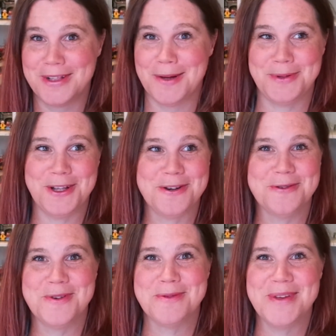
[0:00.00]
Clap
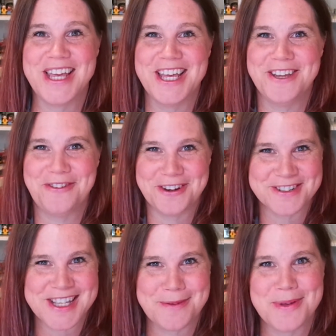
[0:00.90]
along with me if
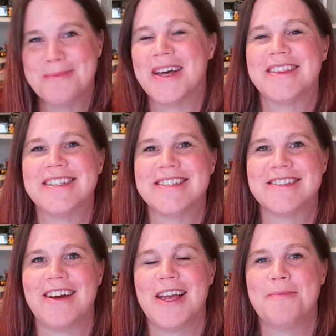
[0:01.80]
you're as happy about this
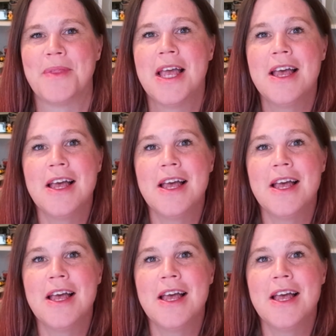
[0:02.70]
as I am.